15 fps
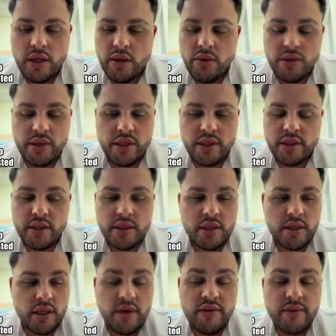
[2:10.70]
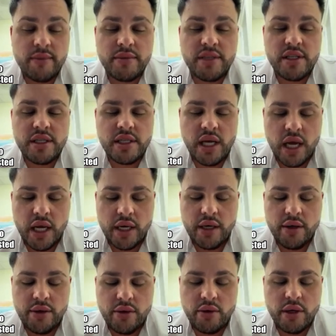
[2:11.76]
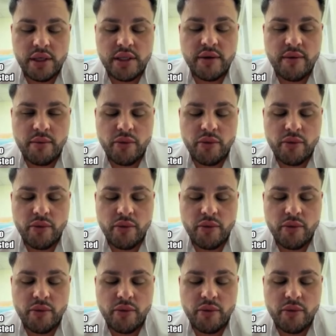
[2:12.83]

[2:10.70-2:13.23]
which is even sad. It's even